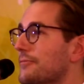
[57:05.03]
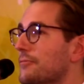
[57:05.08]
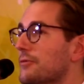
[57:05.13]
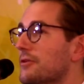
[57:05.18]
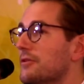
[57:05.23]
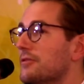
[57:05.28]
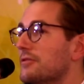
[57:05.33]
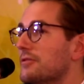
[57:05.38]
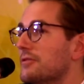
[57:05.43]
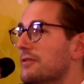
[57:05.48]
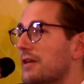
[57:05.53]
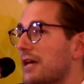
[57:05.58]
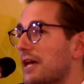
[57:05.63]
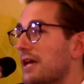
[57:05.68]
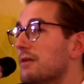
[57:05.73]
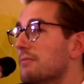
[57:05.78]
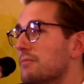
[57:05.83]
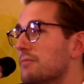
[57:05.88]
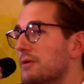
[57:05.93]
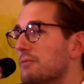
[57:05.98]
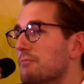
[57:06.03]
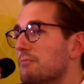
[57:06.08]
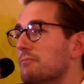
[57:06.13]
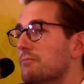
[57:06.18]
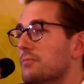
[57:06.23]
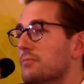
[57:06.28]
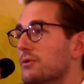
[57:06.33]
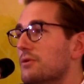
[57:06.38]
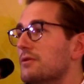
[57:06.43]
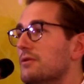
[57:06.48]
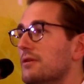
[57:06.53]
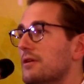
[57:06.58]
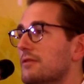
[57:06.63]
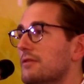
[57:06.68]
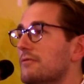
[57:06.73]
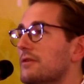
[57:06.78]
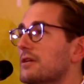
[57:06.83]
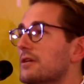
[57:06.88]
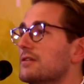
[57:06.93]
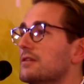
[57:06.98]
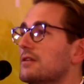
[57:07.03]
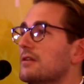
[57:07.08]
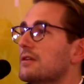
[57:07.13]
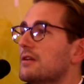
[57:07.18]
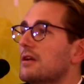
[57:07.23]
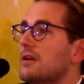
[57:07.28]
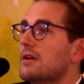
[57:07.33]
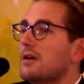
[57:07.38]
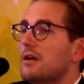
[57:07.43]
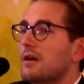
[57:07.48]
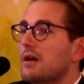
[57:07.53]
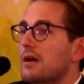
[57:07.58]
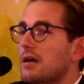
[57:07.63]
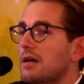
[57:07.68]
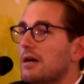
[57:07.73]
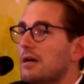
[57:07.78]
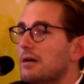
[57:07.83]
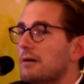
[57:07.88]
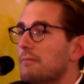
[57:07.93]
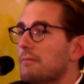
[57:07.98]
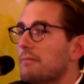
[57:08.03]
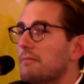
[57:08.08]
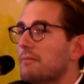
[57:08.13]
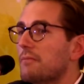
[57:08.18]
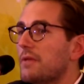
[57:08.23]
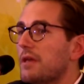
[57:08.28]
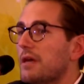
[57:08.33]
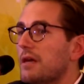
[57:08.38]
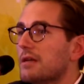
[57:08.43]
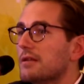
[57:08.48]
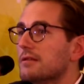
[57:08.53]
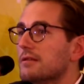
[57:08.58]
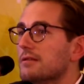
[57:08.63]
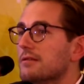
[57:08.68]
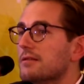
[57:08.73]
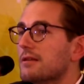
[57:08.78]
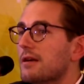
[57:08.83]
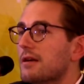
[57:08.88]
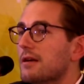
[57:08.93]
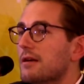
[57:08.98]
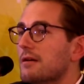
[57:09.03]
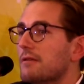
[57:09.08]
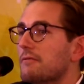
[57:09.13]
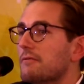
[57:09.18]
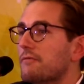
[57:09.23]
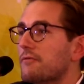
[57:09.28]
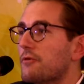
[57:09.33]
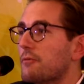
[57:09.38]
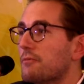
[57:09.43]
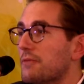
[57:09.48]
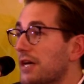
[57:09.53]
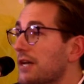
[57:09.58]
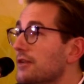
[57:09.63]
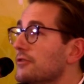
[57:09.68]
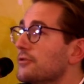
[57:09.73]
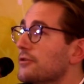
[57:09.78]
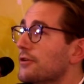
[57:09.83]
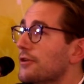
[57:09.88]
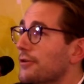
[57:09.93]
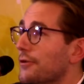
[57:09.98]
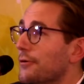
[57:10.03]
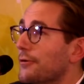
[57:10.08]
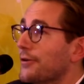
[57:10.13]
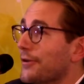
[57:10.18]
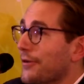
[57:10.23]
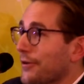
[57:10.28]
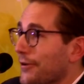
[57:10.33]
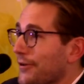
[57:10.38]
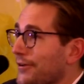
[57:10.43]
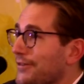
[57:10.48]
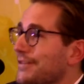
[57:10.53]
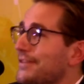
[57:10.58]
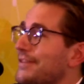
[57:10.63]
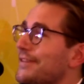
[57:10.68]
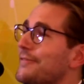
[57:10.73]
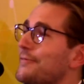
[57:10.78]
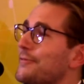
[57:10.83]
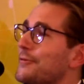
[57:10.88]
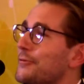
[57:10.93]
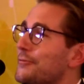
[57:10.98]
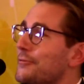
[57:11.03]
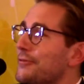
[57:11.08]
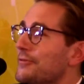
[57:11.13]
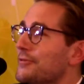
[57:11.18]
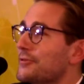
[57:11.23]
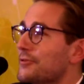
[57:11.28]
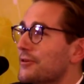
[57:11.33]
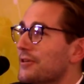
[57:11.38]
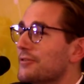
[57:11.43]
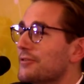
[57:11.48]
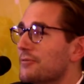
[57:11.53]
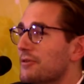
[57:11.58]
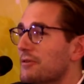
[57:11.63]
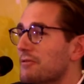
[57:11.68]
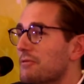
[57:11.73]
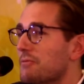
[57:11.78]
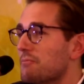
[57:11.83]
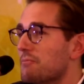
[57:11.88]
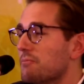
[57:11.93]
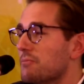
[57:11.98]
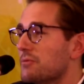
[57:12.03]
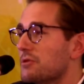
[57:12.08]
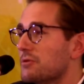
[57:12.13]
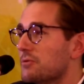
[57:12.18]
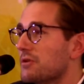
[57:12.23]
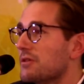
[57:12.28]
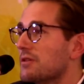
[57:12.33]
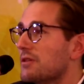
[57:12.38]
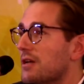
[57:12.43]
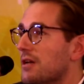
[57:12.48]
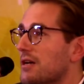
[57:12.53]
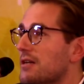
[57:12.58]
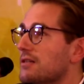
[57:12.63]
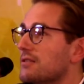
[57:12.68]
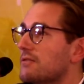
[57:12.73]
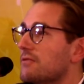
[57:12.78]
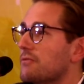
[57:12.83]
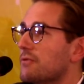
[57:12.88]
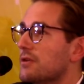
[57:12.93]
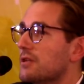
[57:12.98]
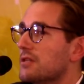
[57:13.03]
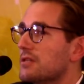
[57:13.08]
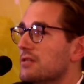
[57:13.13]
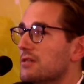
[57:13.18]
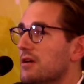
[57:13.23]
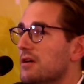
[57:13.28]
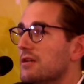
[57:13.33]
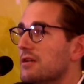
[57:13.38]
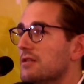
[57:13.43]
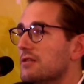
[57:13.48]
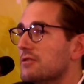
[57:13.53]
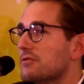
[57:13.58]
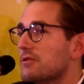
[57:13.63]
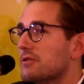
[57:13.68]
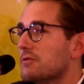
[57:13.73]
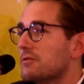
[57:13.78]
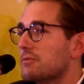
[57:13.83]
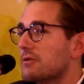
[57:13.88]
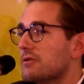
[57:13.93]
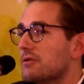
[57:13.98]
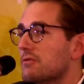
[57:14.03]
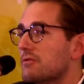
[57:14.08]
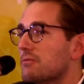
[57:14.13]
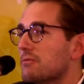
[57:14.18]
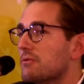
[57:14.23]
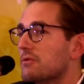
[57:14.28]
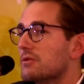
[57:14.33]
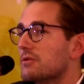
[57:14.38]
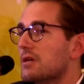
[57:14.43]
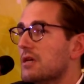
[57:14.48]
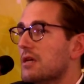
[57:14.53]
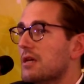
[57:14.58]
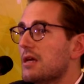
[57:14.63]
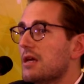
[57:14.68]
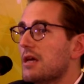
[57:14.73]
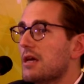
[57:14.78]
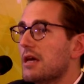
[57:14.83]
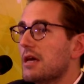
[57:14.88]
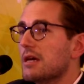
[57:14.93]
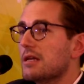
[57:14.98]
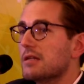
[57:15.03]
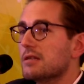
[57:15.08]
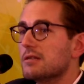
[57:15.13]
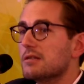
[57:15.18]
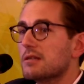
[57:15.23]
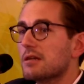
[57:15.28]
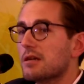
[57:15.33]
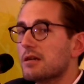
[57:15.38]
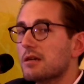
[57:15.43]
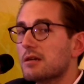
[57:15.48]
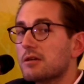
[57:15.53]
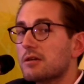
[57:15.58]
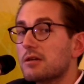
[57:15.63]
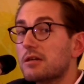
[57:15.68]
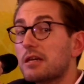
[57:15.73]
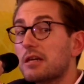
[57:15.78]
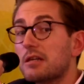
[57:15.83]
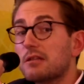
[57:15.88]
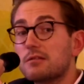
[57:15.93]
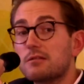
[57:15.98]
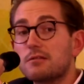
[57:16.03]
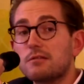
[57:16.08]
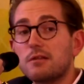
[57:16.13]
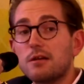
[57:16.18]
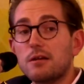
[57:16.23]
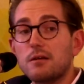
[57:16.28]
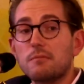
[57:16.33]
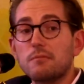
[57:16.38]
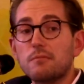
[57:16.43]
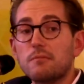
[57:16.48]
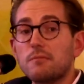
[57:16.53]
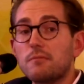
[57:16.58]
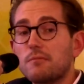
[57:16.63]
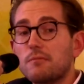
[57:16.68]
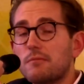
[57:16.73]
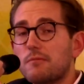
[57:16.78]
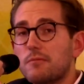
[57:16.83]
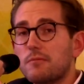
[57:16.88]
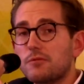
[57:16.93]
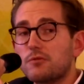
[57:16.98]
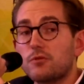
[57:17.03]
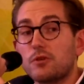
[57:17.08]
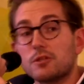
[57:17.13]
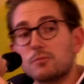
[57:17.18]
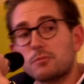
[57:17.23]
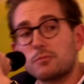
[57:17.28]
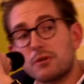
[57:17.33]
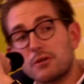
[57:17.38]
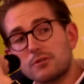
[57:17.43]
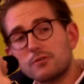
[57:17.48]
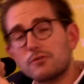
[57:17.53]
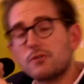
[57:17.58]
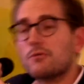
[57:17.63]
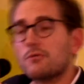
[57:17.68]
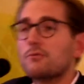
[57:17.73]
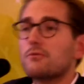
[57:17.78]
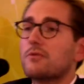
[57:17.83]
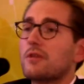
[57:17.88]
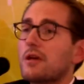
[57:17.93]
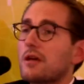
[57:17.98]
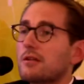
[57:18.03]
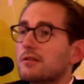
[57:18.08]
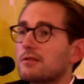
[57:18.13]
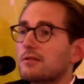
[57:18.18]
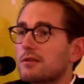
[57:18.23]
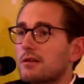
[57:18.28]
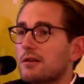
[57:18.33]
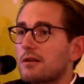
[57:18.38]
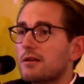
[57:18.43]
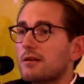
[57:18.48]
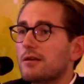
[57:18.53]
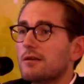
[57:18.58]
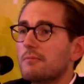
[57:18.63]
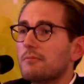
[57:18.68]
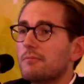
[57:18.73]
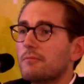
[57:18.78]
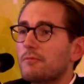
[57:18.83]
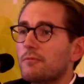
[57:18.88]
requests for disclosure of metadata on subscribers were made. How many do you comply with? We have huge operators on this continent like MTN operating in 19 countries.